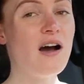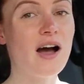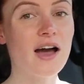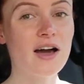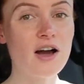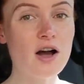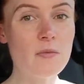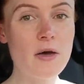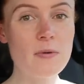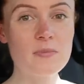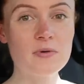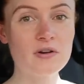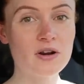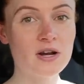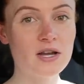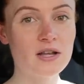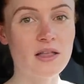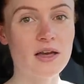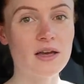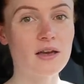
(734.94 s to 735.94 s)
I got my
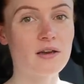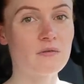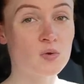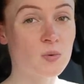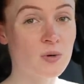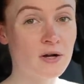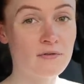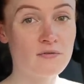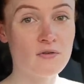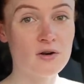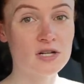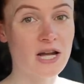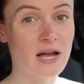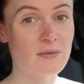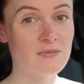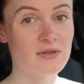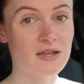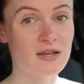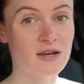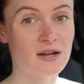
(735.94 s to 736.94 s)
period like three or four
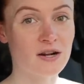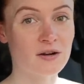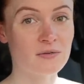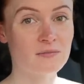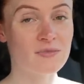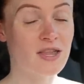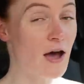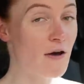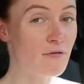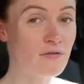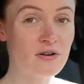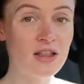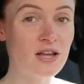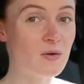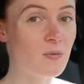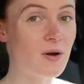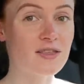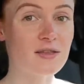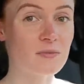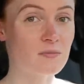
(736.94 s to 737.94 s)
times a year.
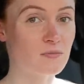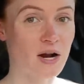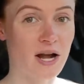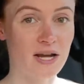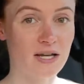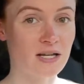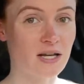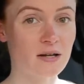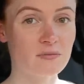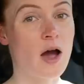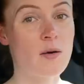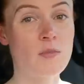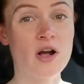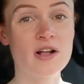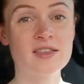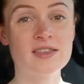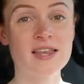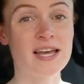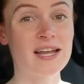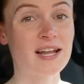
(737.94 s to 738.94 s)
Definitely wasn't pregnant. I'm
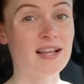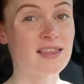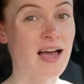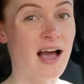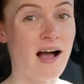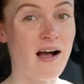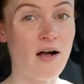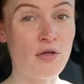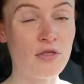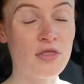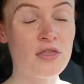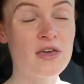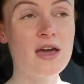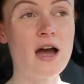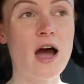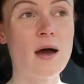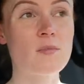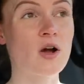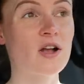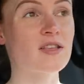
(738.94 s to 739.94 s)
not saying it's
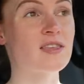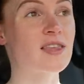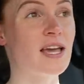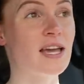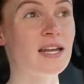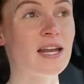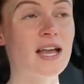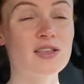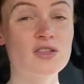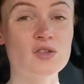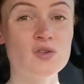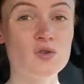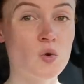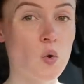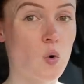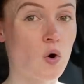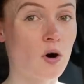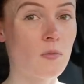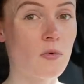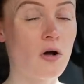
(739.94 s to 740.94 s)
healthy, I'm not saying it's
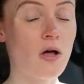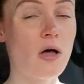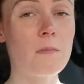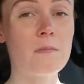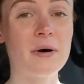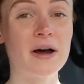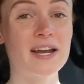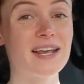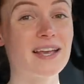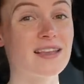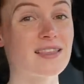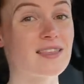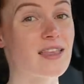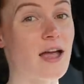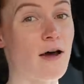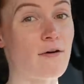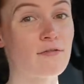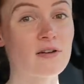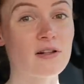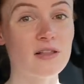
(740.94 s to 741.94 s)
normal, but it's
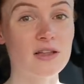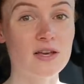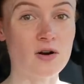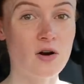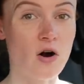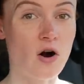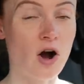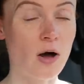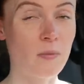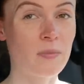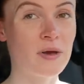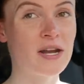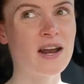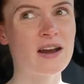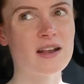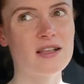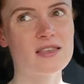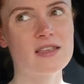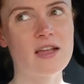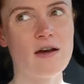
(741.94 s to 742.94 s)
definitely common
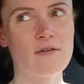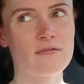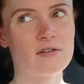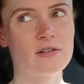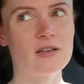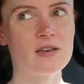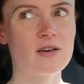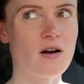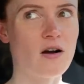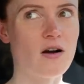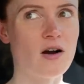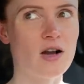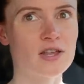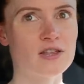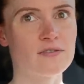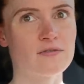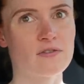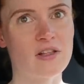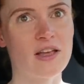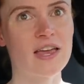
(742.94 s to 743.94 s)
and it's definitely
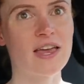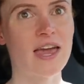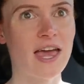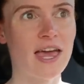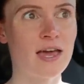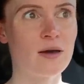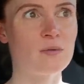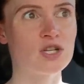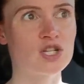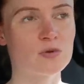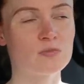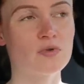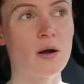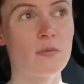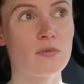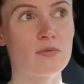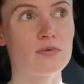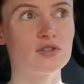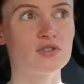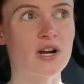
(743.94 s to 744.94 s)
cause for like, hey, we should
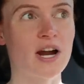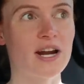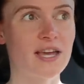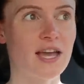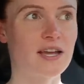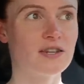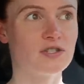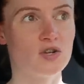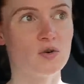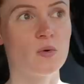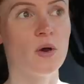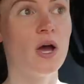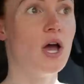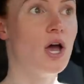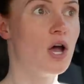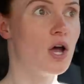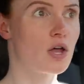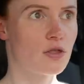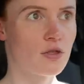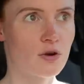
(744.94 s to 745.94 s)
probably try to get to
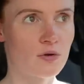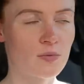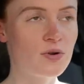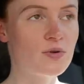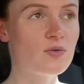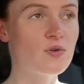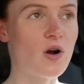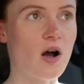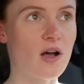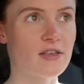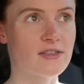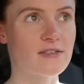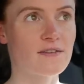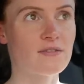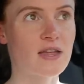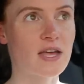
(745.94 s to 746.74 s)
the root cause of